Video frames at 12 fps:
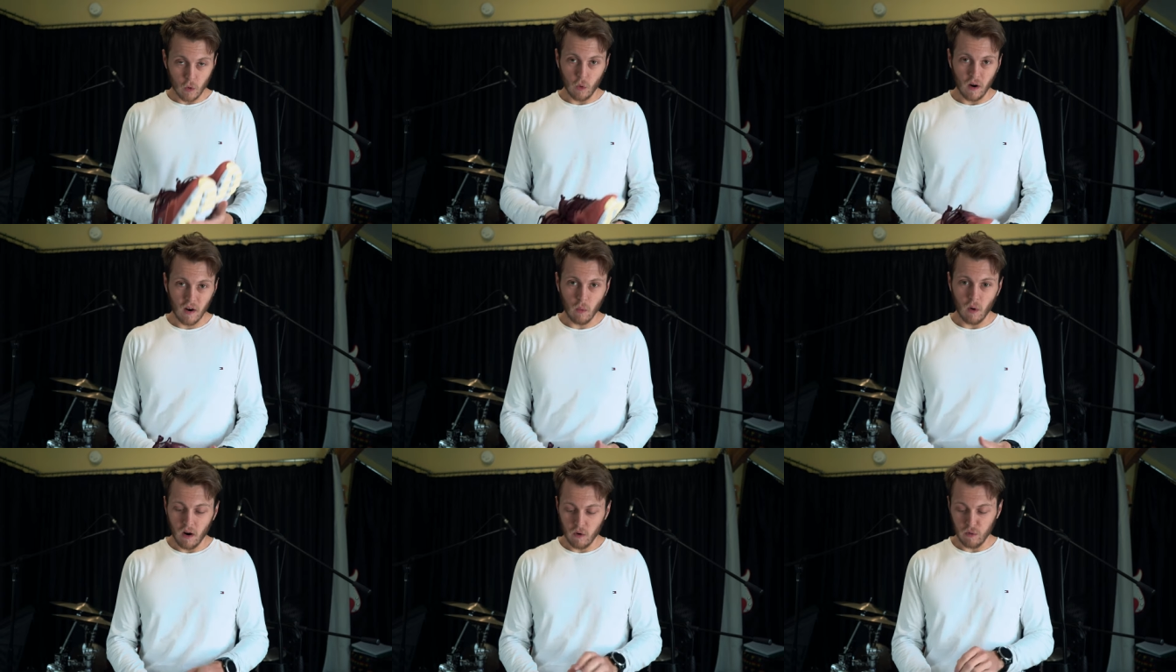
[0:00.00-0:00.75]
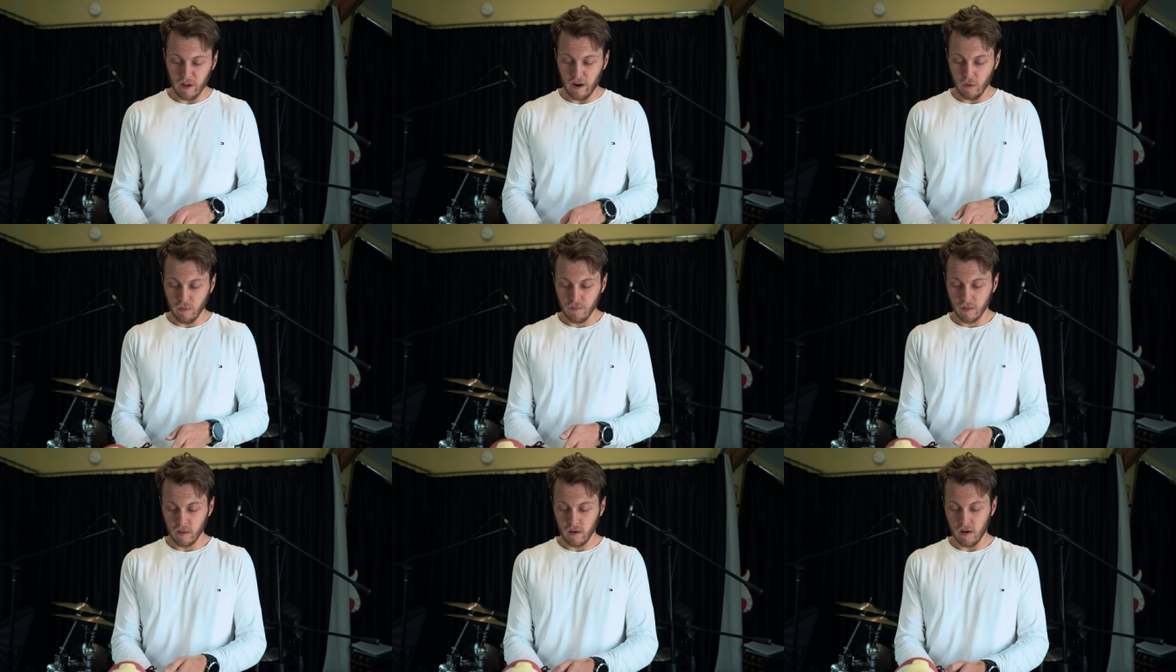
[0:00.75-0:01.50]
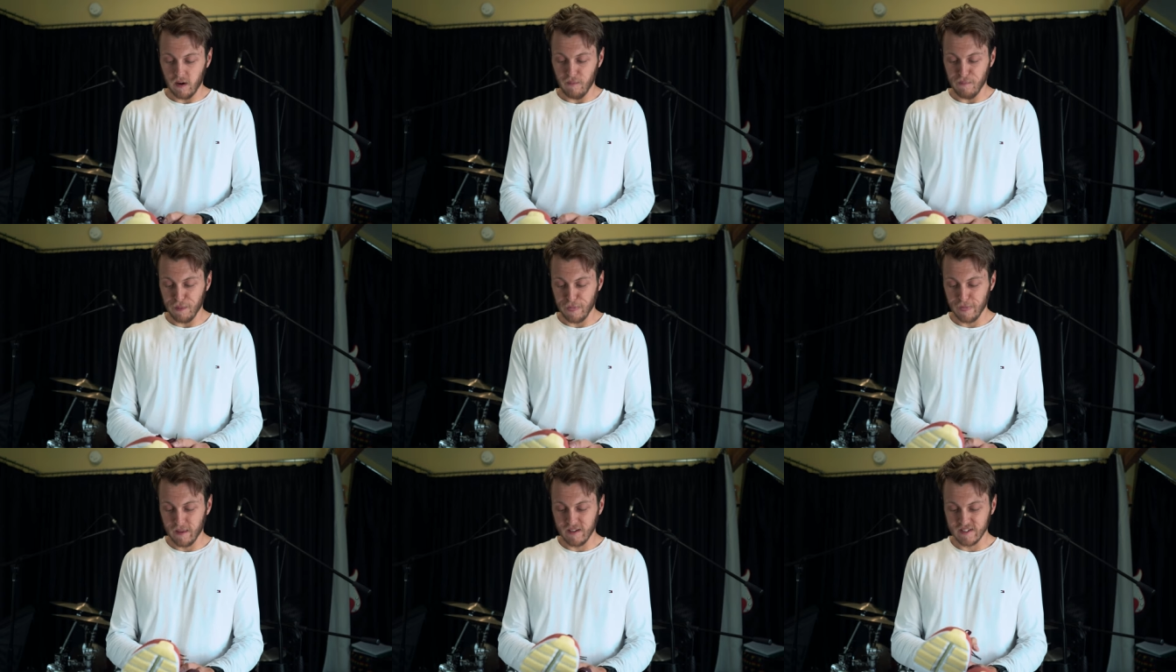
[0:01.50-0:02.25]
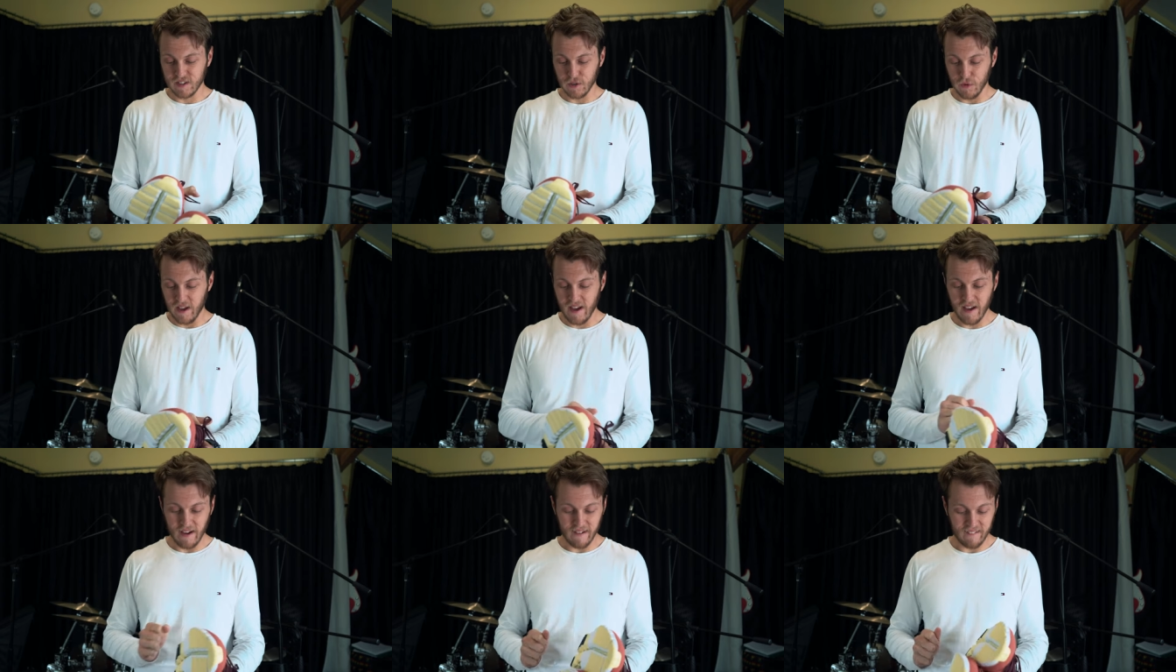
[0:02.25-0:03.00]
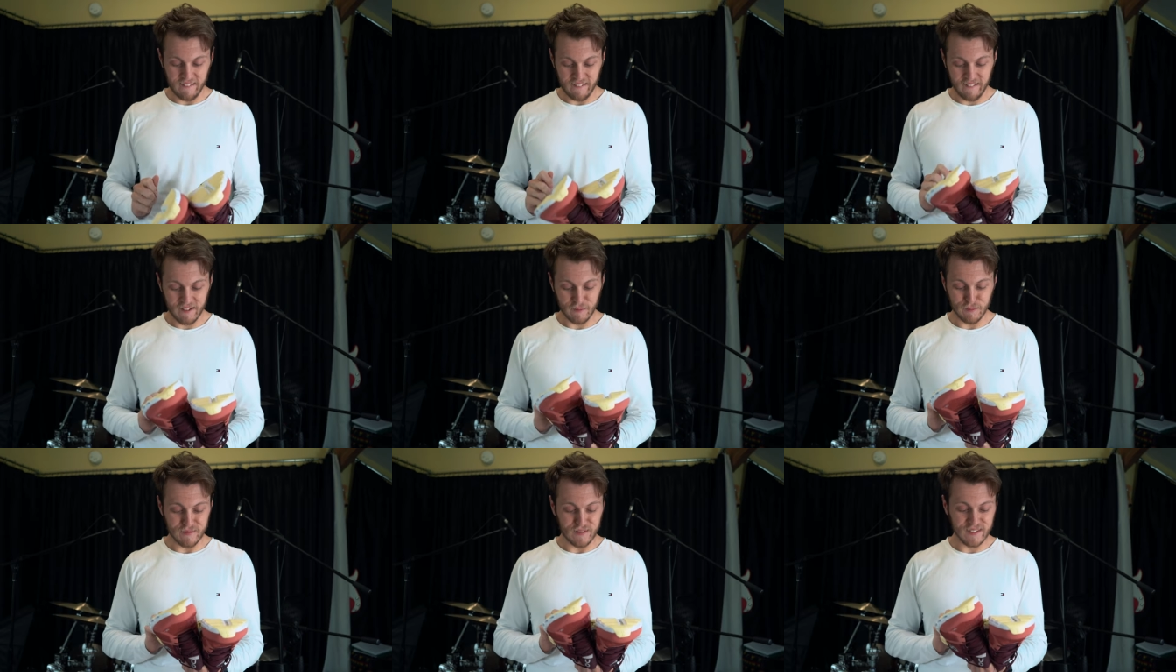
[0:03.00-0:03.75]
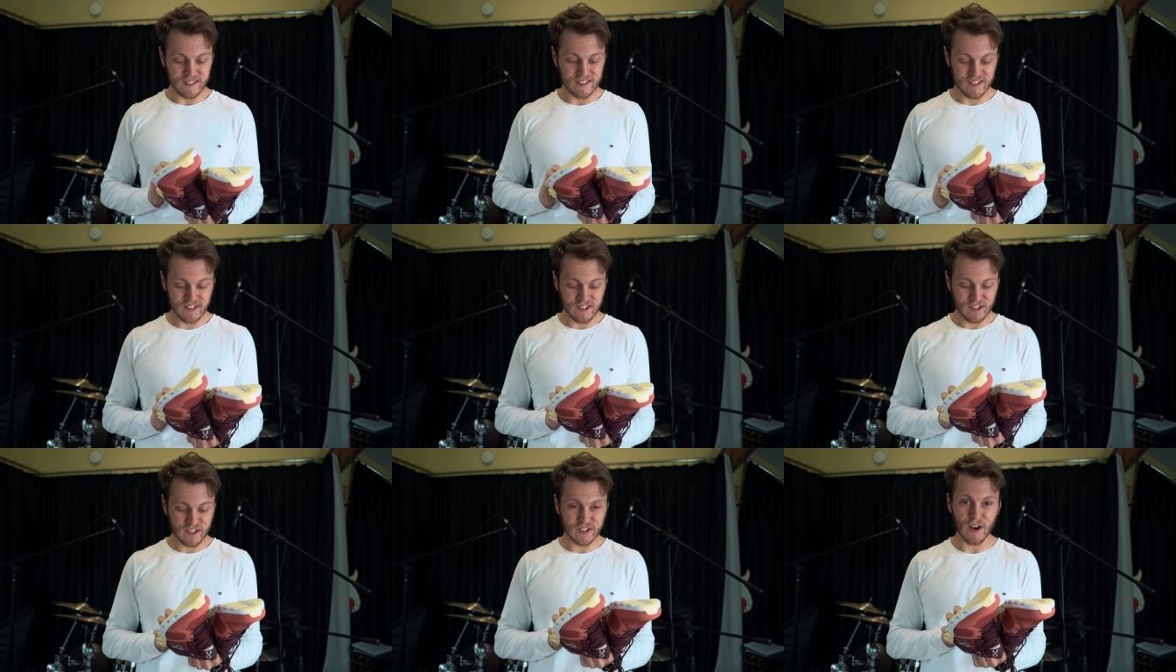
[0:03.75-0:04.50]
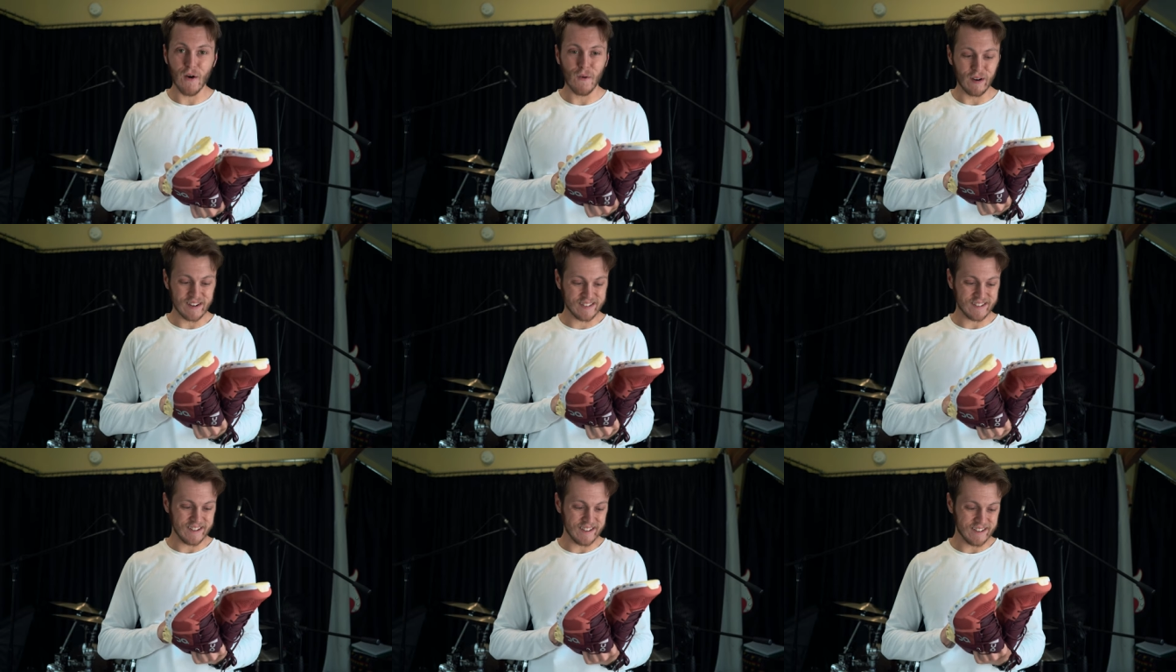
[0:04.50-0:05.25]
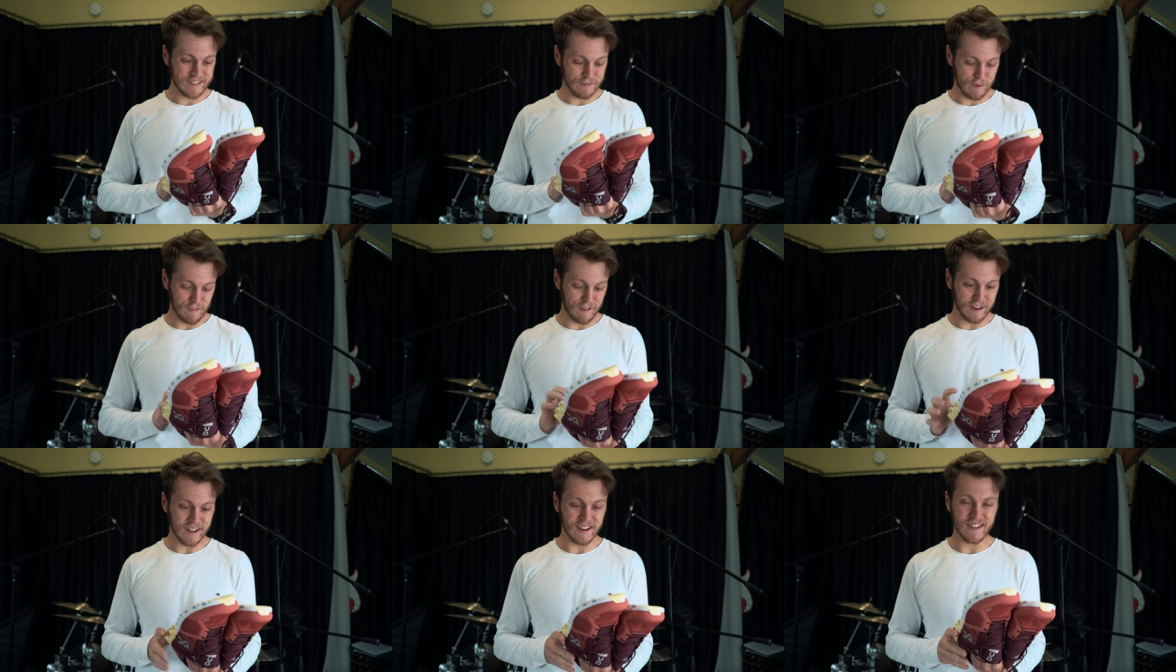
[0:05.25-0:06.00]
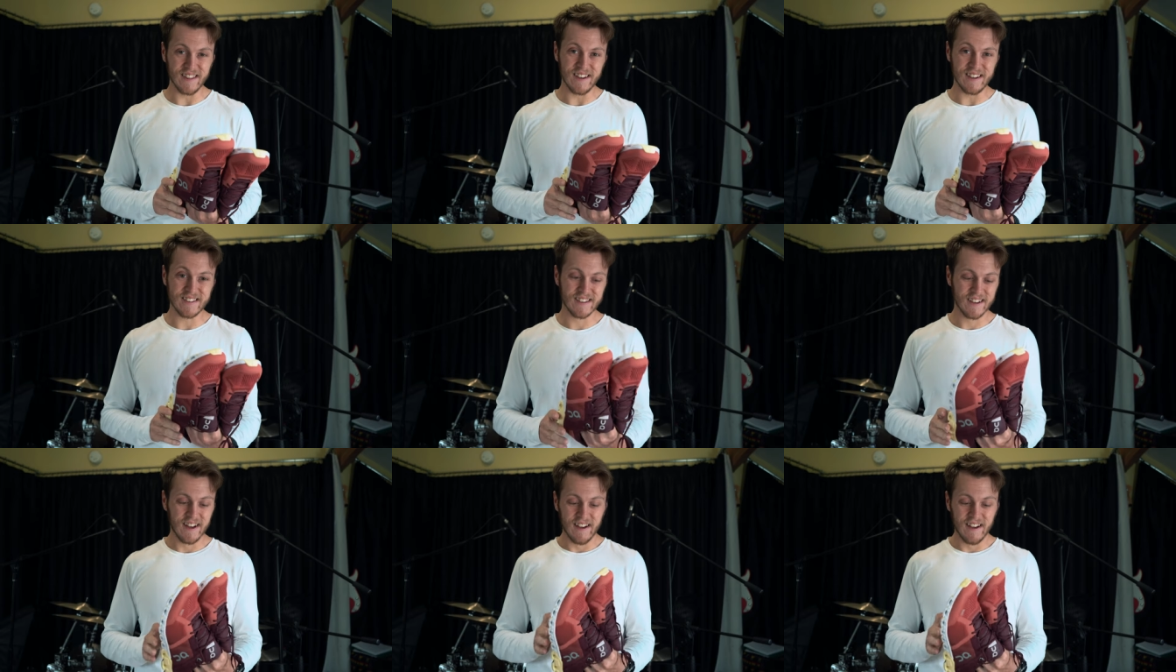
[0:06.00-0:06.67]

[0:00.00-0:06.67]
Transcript: quite a while now. Um, so yeah, I'm so excited to be running in these.